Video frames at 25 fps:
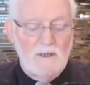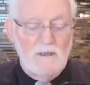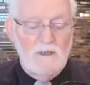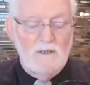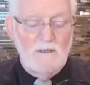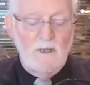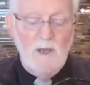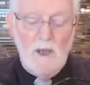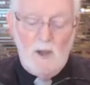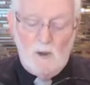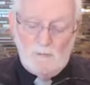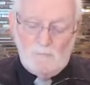
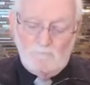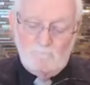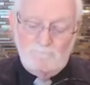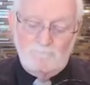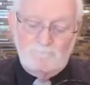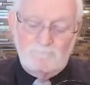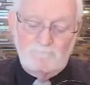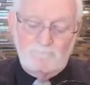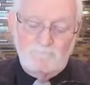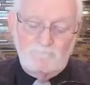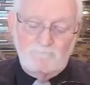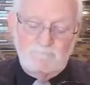No,
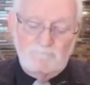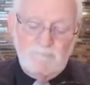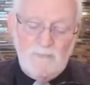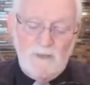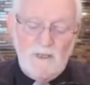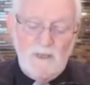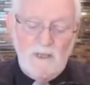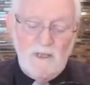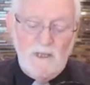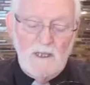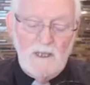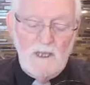
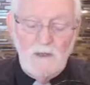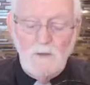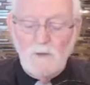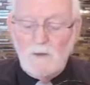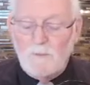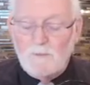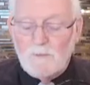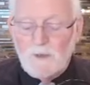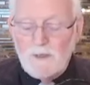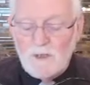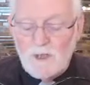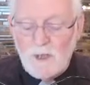he
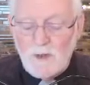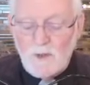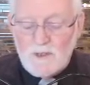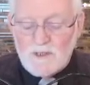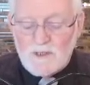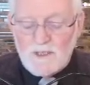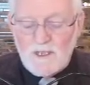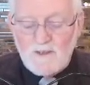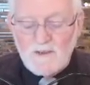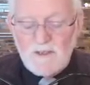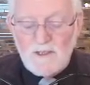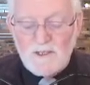would be
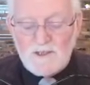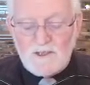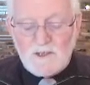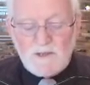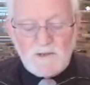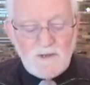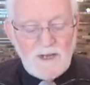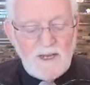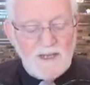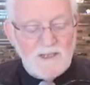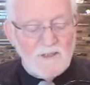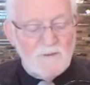using these
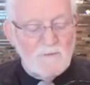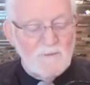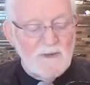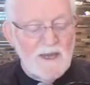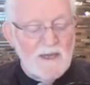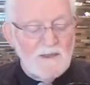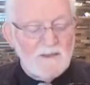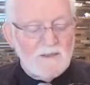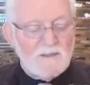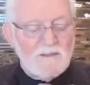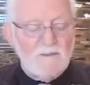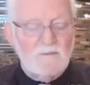great
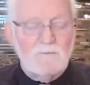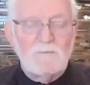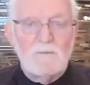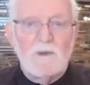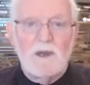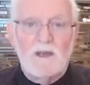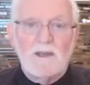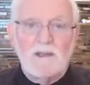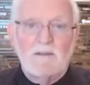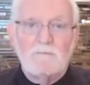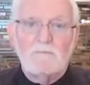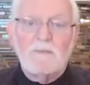amounts of
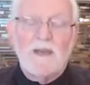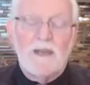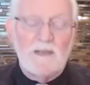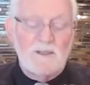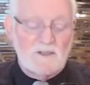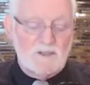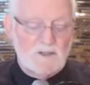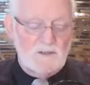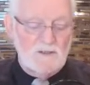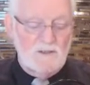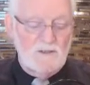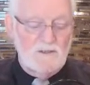money
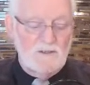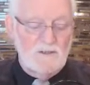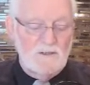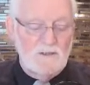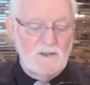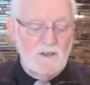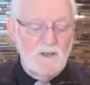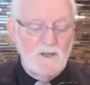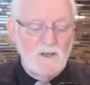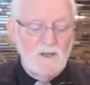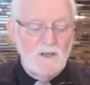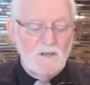mentioned
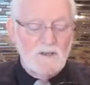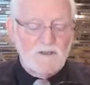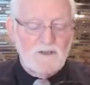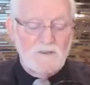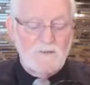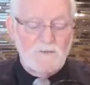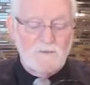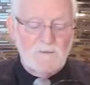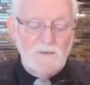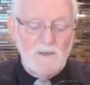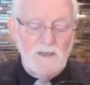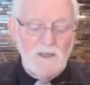to
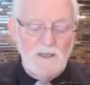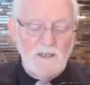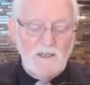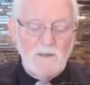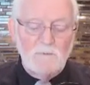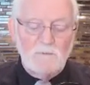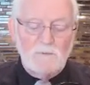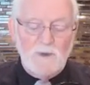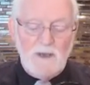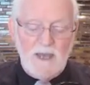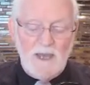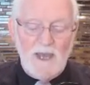feed
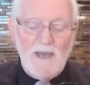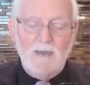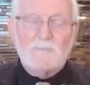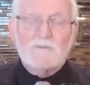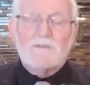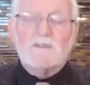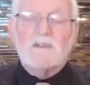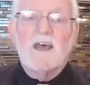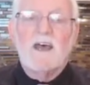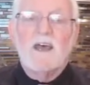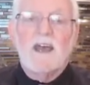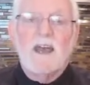and
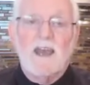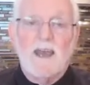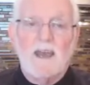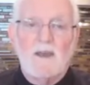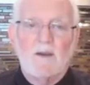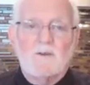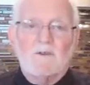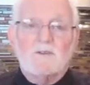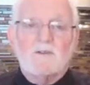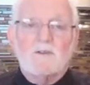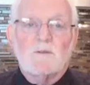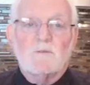perhaps
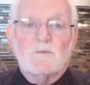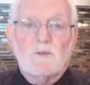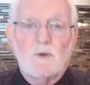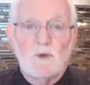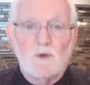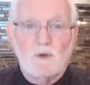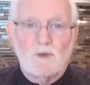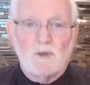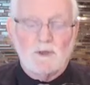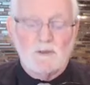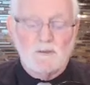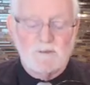house the
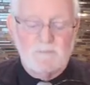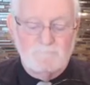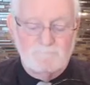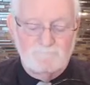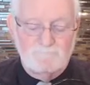poor.